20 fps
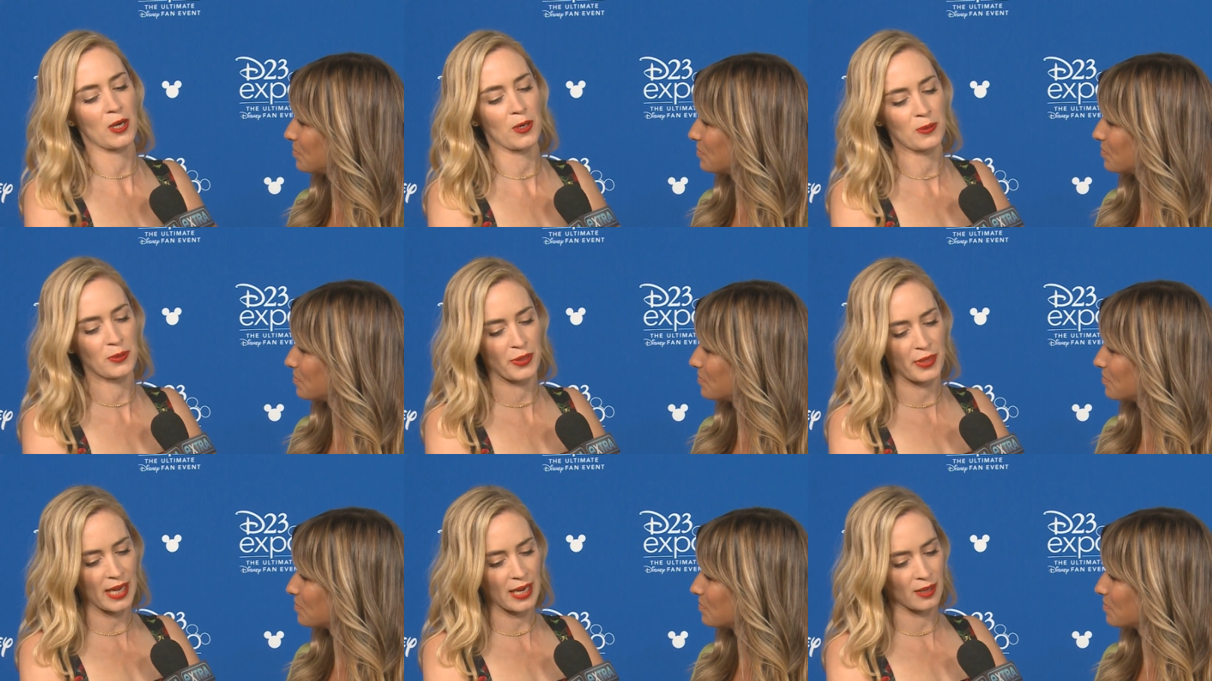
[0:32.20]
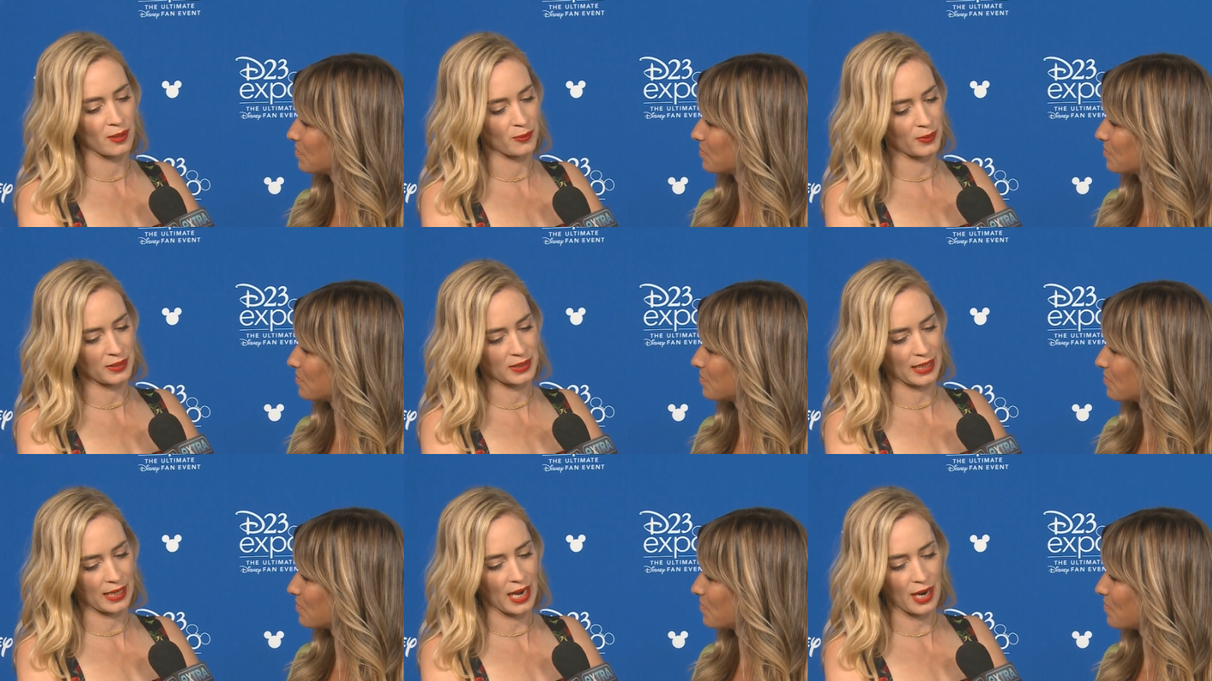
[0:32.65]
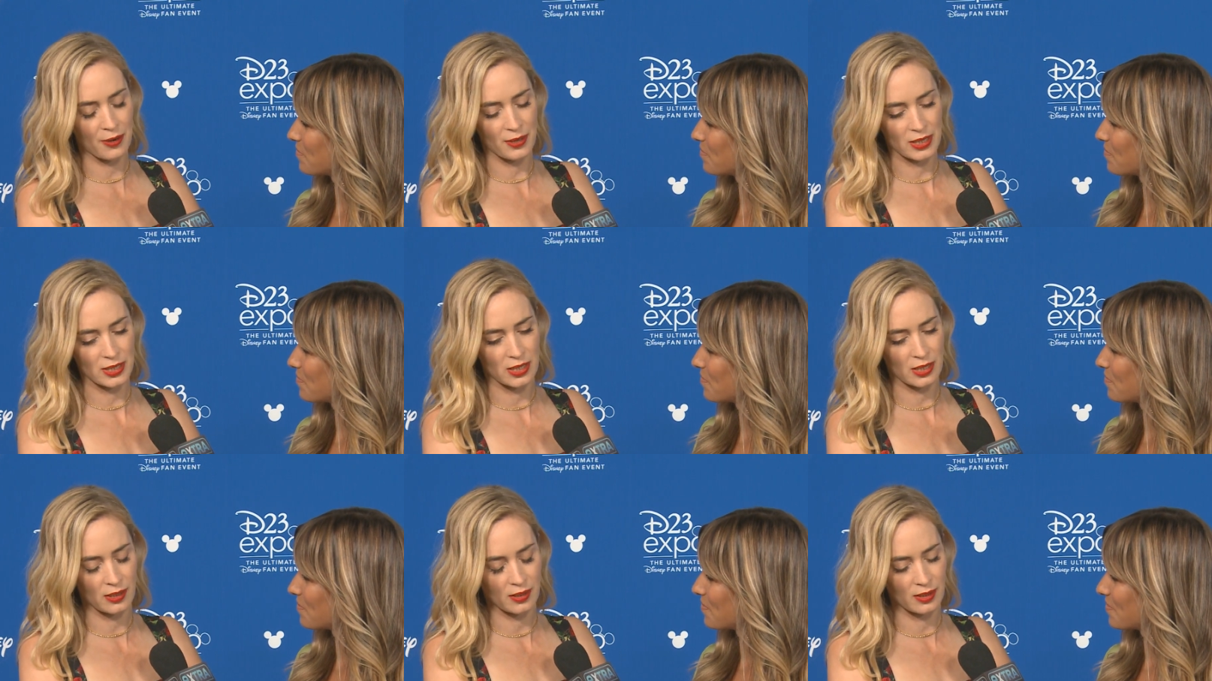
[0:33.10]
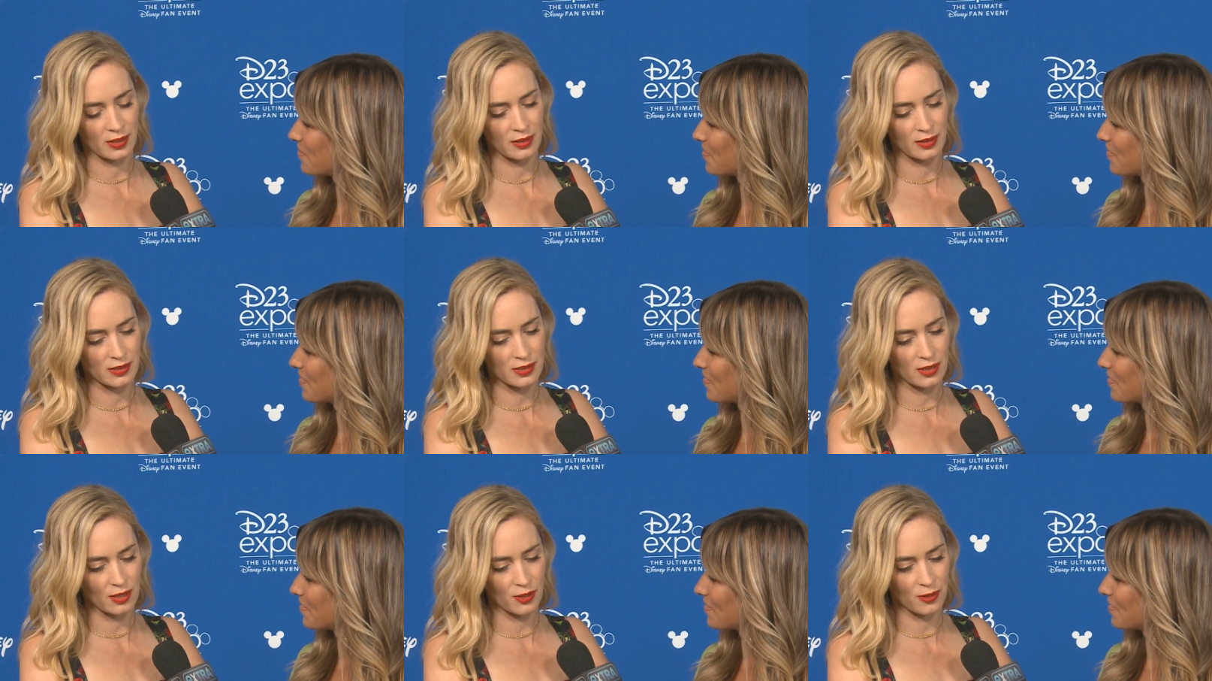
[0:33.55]
Speaker 1: own thing with the character,
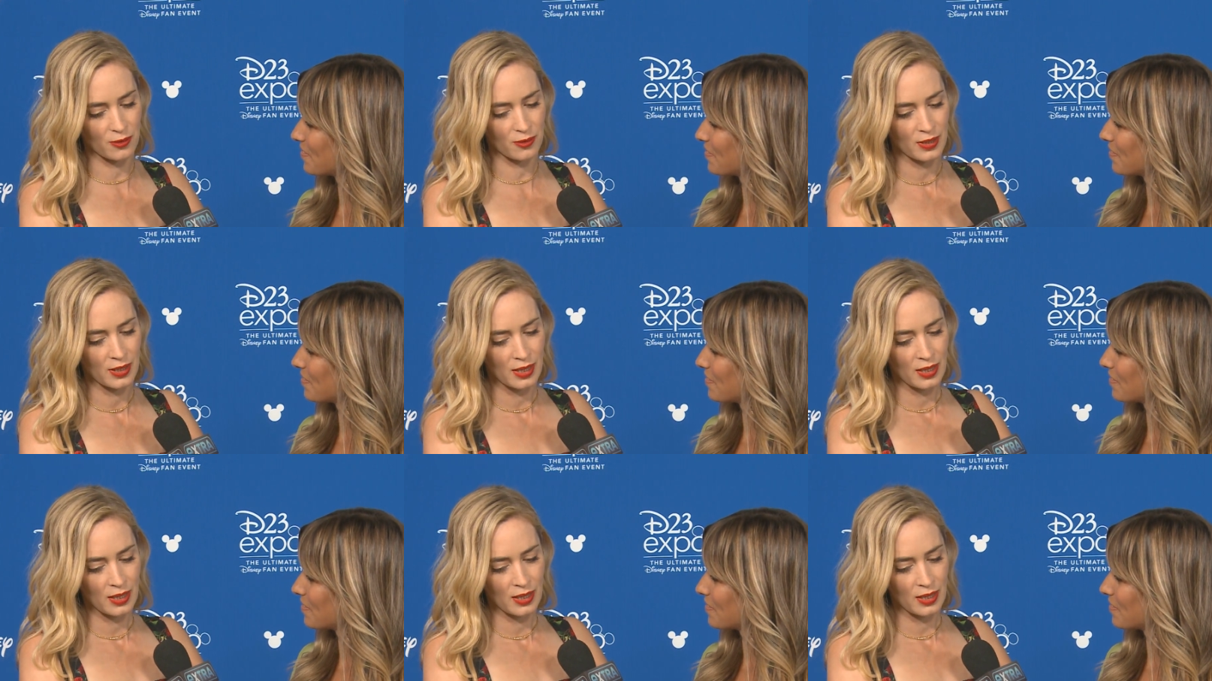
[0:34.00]
and so